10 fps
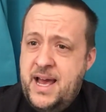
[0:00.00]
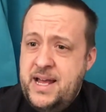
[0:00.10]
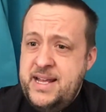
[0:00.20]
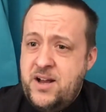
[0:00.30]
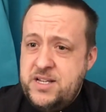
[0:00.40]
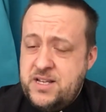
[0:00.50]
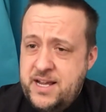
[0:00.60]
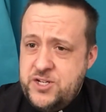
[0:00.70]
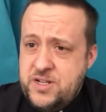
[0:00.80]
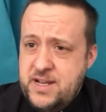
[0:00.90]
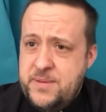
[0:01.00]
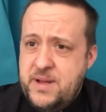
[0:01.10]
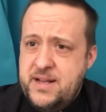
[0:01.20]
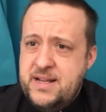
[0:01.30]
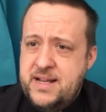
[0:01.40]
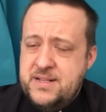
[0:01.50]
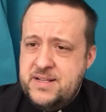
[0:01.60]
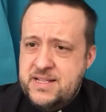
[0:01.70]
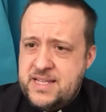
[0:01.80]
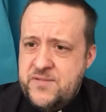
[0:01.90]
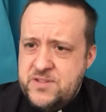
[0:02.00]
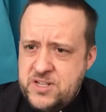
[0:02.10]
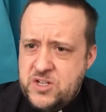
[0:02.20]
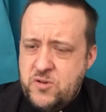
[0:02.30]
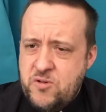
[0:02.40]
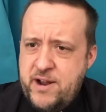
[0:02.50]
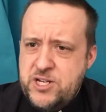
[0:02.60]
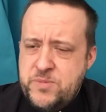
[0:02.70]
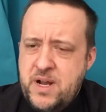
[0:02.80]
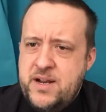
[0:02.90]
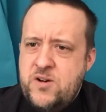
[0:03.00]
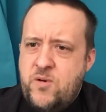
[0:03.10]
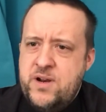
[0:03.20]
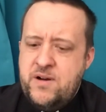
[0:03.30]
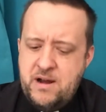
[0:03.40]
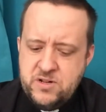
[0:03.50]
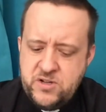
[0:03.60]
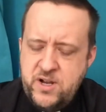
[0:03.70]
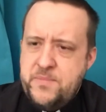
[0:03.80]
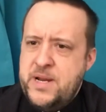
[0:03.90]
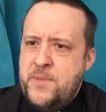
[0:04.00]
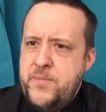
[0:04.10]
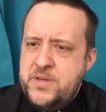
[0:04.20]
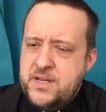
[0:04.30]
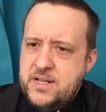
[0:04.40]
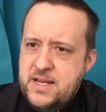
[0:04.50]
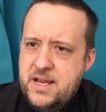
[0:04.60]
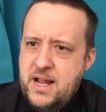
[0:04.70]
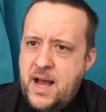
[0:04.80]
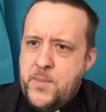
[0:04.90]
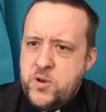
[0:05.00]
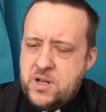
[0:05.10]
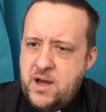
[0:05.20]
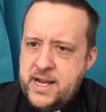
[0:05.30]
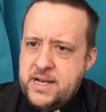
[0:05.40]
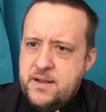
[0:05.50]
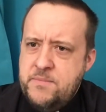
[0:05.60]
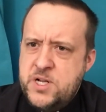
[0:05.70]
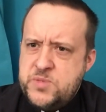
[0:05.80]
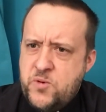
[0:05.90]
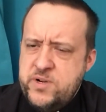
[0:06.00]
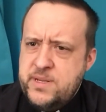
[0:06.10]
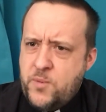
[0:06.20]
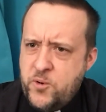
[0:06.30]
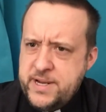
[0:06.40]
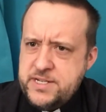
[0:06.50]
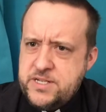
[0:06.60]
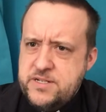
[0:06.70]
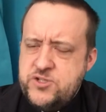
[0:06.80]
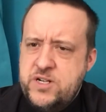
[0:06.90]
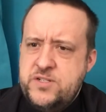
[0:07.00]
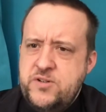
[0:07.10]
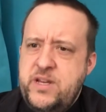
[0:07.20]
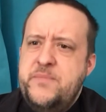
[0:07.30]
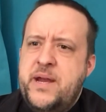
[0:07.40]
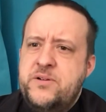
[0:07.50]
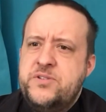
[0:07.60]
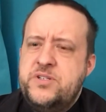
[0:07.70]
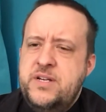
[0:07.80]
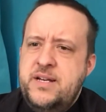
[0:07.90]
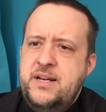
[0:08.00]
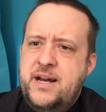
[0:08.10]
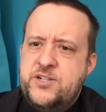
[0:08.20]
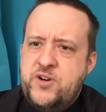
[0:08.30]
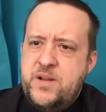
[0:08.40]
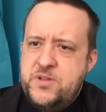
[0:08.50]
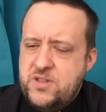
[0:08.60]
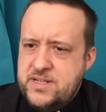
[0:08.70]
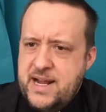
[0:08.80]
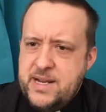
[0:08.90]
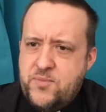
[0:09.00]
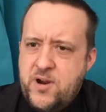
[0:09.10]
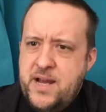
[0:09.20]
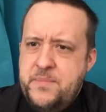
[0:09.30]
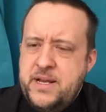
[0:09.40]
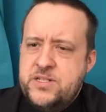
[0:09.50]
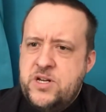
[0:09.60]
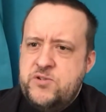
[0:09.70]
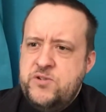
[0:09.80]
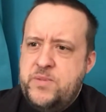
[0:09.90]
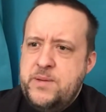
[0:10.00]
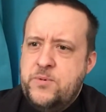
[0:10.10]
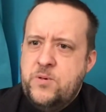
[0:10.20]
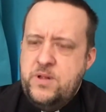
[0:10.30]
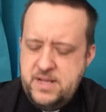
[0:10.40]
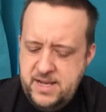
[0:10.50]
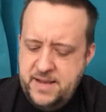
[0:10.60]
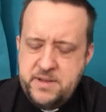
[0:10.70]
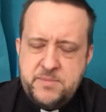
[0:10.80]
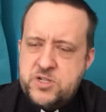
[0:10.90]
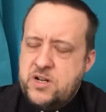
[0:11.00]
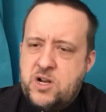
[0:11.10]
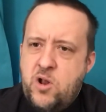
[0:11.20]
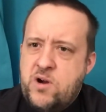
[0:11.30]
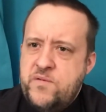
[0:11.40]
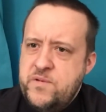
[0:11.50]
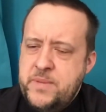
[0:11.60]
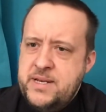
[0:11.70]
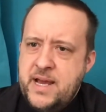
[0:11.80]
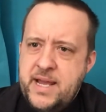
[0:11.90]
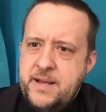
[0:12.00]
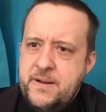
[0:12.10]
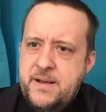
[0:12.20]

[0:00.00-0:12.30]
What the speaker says: In isolation and given this new arrangement, I don't quite know how I'll do it, but it might be that I'm online much more in the mornings, try to do emails, try to do the daily prayer, be in touch with people, and then I'm just going to clock off at midday,